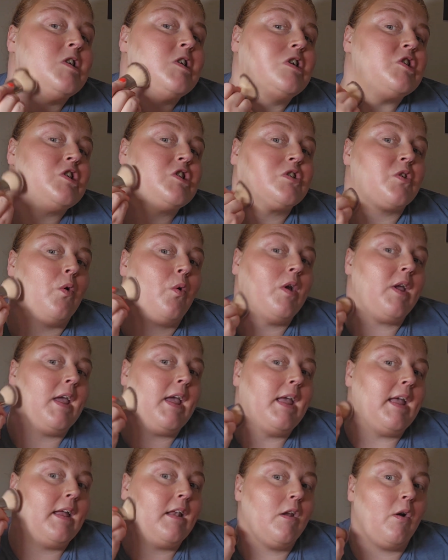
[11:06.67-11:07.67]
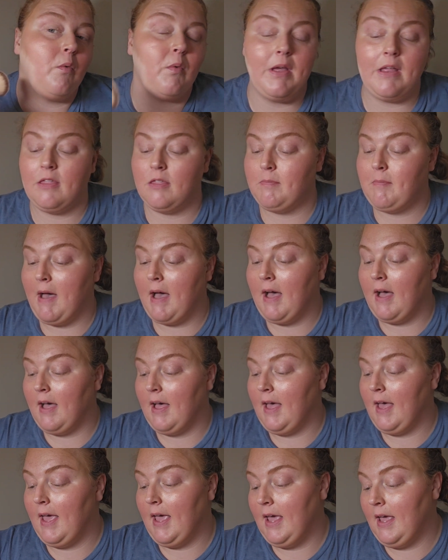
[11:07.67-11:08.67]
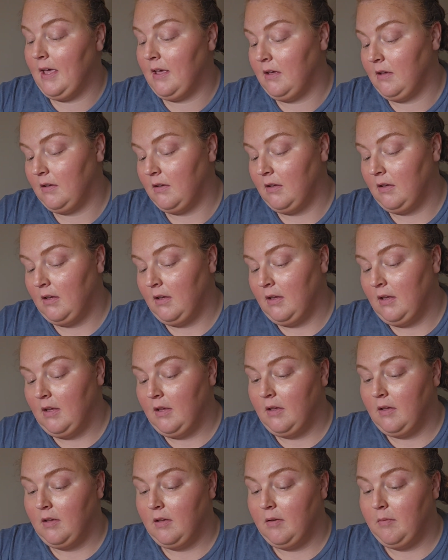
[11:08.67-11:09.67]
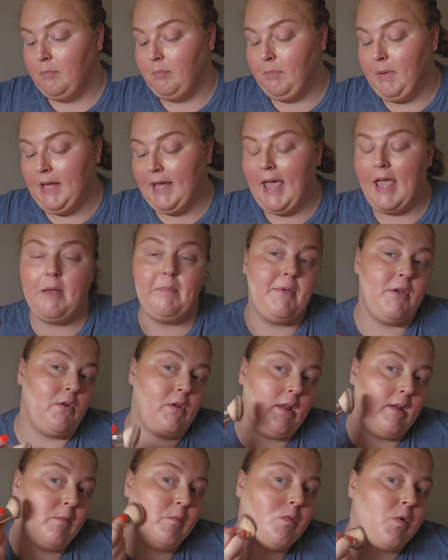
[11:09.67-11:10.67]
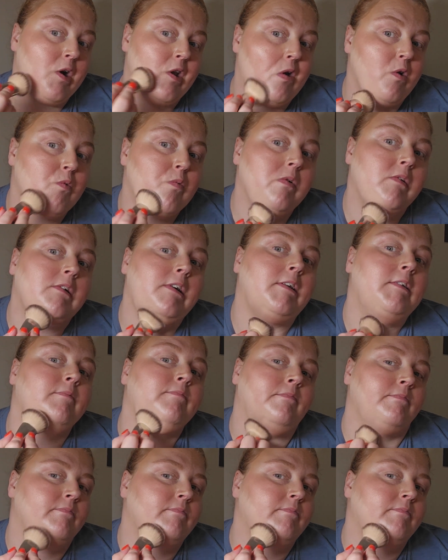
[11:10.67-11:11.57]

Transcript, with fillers: Just going in with my BK Beauty 101.